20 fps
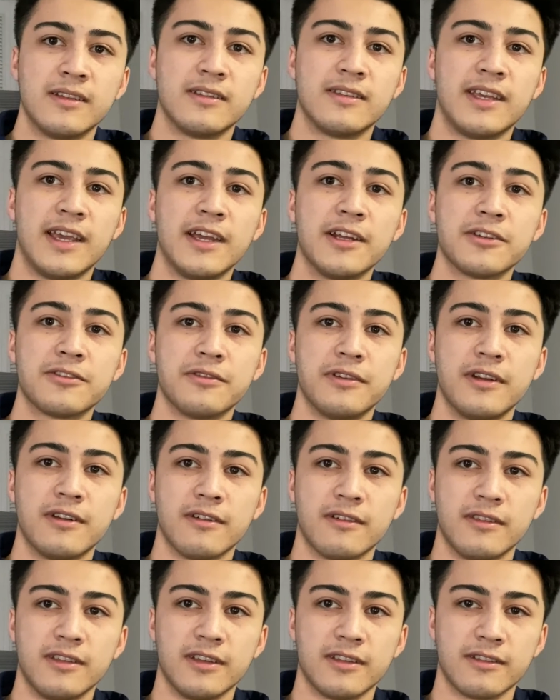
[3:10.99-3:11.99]
Tangerine, on
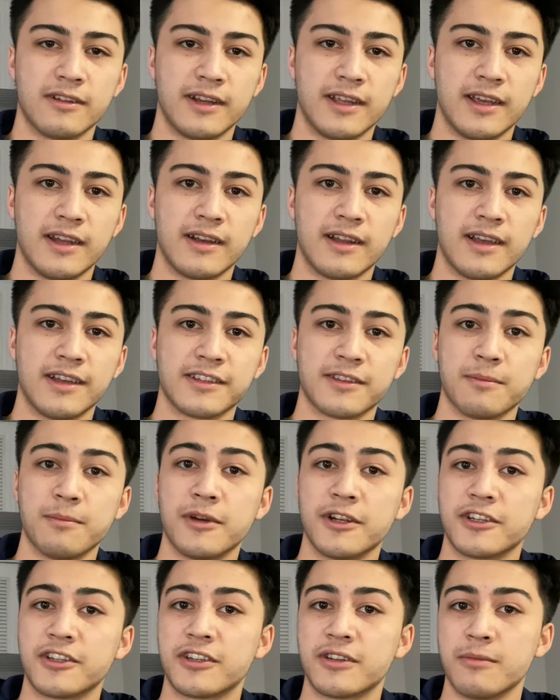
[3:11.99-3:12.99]
the other hand, has a
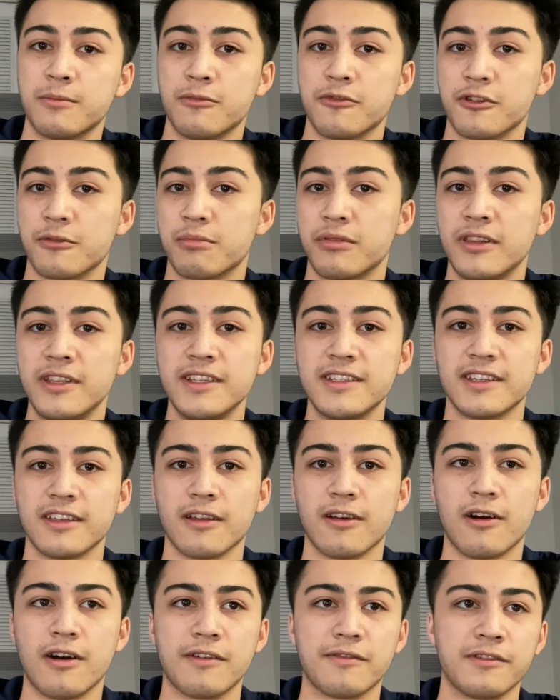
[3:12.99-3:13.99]
much more pleasing
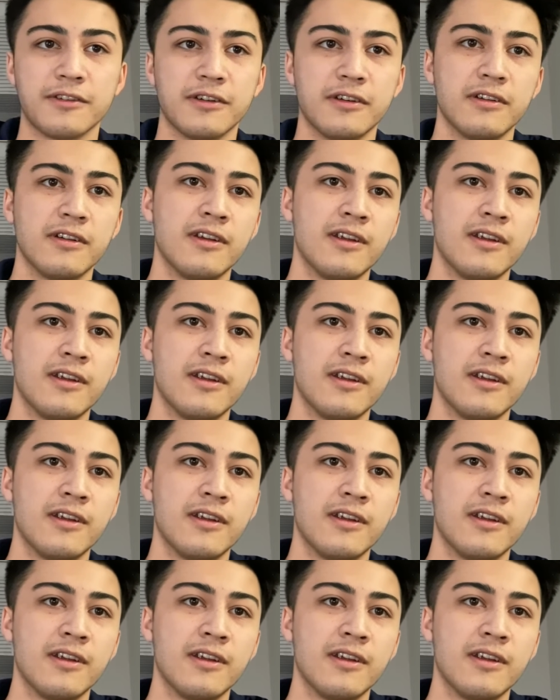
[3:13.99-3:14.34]
offer,